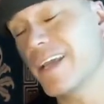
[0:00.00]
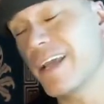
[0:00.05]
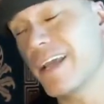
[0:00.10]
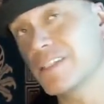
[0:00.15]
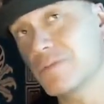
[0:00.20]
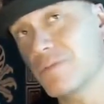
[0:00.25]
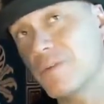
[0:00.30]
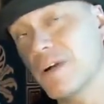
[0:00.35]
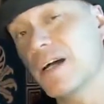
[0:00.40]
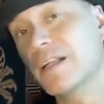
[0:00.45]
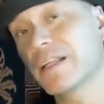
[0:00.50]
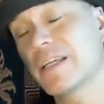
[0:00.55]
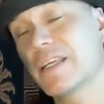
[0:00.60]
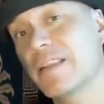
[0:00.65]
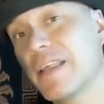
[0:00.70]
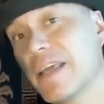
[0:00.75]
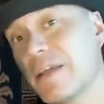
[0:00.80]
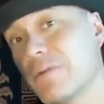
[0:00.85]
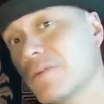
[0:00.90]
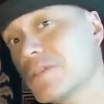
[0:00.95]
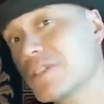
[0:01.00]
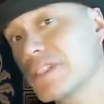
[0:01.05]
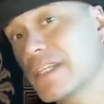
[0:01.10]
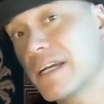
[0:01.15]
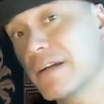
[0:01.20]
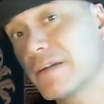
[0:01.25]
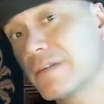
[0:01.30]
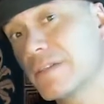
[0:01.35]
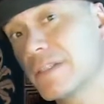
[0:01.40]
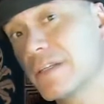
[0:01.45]
as well, and they
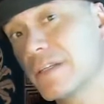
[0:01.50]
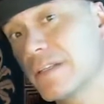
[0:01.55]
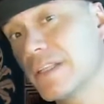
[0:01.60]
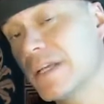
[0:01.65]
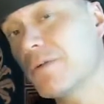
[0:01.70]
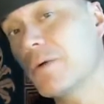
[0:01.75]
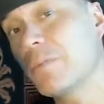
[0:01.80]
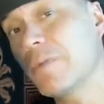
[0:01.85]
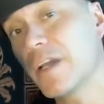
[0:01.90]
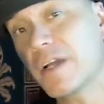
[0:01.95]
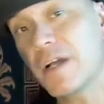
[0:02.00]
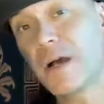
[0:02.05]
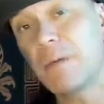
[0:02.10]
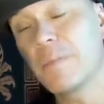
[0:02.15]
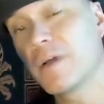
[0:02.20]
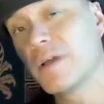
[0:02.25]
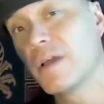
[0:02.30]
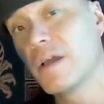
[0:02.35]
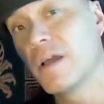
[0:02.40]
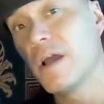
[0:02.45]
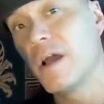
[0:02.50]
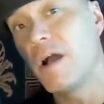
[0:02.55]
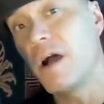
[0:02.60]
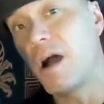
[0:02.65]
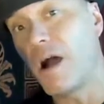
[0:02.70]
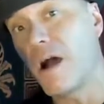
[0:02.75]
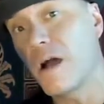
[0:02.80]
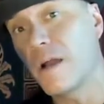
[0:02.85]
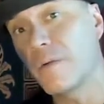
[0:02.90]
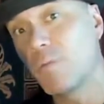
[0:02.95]
will pick up
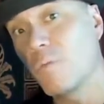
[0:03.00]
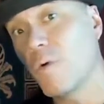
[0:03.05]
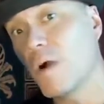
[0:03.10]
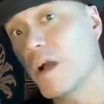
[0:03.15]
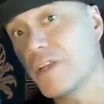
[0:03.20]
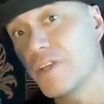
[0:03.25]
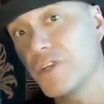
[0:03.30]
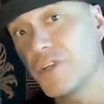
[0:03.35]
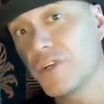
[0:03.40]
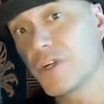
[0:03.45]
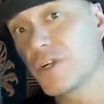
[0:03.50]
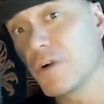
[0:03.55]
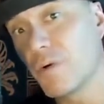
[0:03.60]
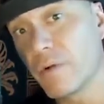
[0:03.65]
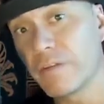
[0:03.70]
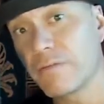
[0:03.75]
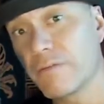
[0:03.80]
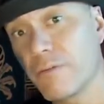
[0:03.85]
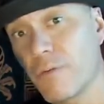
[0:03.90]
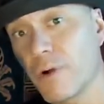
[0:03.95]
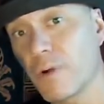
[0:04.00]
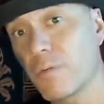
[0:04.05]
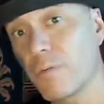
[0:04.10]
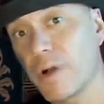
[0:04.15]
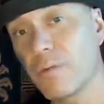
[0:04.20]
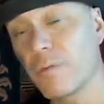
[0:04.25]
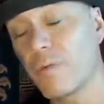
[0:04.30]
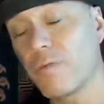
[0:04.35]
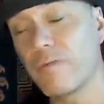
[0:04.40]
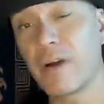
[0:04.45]
on what you're going for,
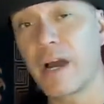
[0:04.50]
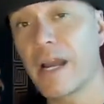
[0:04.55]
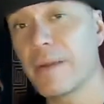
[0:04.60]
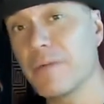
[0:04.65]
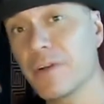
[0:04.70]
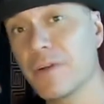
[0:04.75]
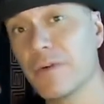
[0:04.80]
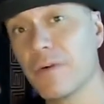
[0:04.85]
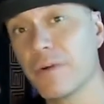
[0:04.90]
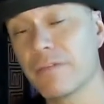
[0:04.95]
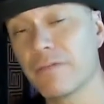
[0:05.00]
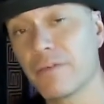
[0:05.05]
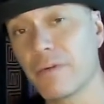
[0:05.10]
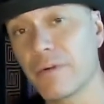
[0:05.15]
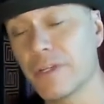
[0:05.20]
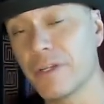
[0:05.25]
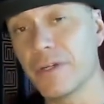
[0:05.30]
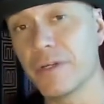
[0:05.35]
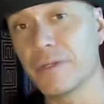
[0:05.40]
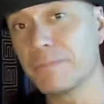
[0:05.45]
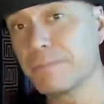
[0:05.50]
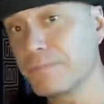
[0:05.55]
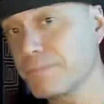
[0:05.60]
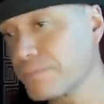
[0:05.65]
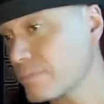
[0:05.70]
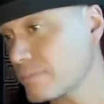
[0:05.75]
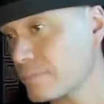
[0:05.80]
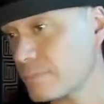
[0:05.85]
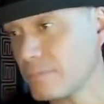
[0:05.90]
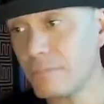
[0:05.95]
what vibe you're going for. You
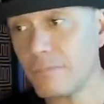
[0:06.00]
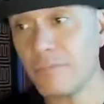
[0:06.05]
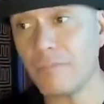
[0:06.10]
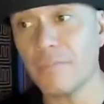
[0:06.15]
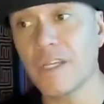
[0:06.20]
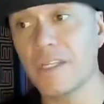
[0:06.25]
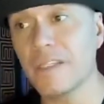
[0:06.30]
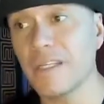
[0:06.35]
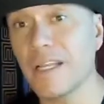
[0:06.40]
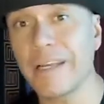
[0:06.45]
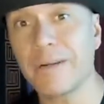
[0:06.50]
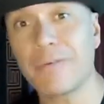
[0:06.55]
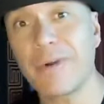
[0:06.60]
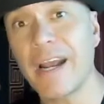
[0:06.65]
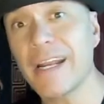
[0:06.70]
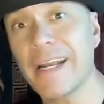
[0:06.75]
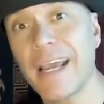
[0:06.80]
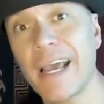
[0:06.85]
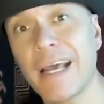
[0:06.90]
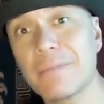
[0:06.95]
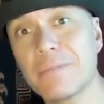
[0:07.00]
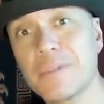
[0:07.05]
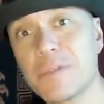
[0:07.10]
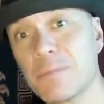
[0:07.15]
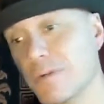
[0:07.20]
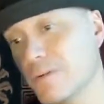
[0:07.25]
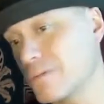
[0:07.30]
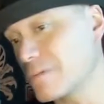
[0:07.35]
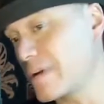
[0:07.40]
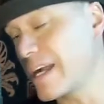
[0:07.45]
like Ryan Adams,
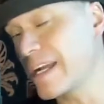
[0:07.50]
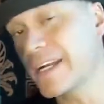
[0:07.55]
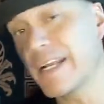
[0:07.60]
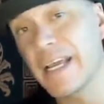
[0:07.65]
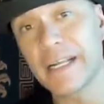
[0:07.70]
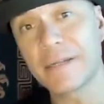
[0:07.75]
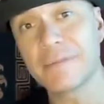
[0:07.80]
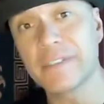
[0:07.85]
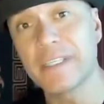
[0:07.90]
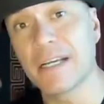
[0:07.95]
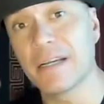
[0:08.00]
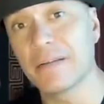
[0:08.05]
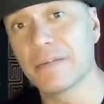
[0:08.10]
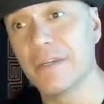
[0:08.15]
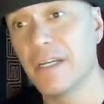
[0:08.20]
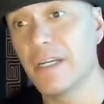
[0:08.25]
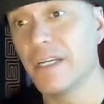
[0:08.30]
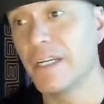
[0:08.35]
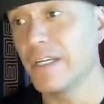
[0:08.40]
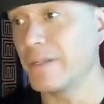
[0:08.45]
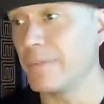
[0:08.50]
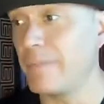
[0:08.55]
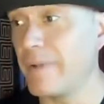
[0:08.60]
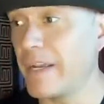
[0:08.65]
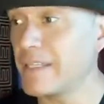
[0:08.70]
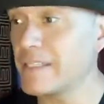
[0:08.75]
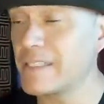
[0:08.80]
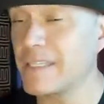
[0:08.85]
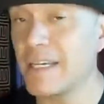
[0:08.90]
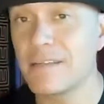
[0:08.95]
put Ryan Adams down. Your
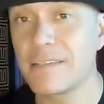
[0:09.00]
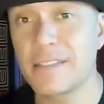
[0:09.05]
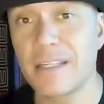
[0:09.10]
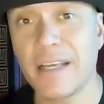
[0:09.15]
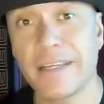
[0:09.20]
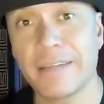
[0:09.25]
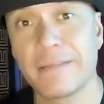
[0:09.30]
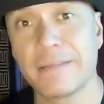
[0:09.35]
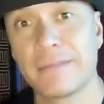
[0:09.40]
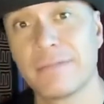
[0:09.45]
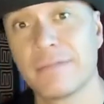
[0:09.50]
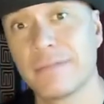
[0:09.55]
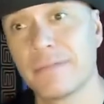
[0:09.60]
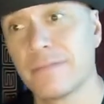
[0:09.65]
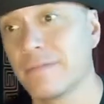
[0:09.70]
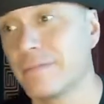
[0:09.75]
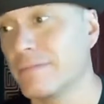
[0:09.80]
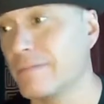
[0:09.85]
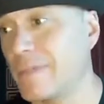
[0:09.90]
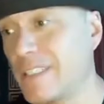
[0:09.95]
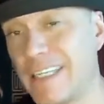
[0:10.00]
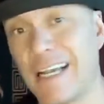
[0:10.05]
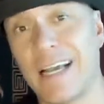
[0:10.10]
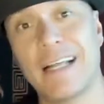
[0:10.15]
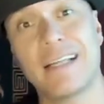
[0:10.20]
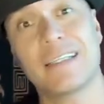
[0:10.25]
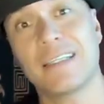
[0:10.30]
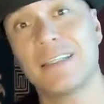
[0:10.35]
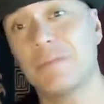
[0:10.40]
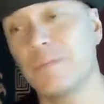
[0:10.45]
band sounds like
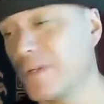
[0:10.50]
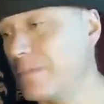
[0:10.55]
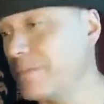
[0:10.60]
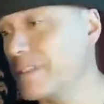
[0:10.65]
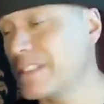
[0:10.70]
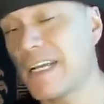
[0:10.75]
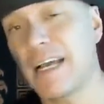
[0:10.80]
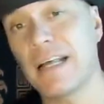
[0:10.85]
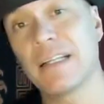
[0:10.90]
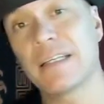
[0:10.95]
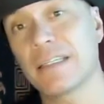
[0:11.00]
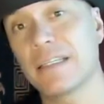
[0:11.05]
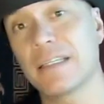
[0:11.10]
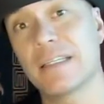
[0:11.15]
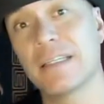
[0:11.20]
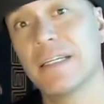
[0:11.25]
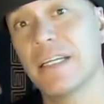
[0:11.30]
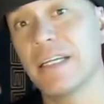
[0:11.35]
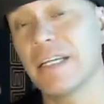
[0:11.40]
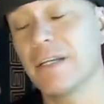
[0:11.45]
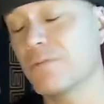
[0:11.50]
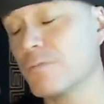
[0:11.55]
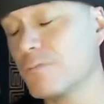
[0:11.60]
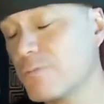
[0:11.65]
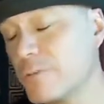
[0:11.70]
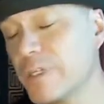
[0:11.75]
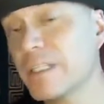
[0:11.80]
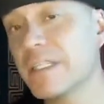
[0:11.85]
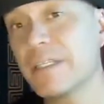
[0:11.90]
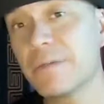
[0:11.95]
Metallica, put Metallica. It
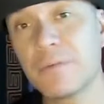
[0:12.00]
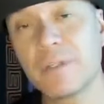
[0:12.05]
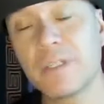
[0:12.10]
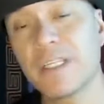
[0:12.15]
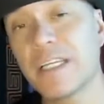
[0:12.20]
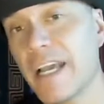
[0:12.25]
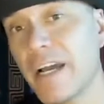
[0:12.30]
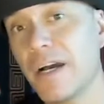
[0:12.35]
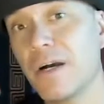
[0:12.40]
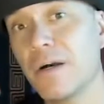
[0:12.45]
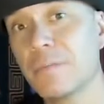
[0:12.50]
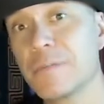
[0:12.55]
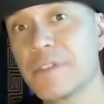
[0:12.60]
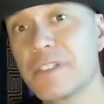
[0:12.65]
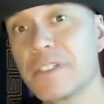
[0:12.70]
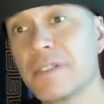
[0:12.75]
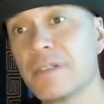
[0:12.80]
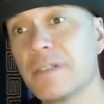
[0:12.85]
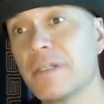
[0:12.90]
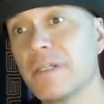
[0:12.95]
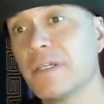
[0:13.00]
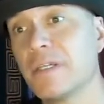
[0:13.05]
really, really helps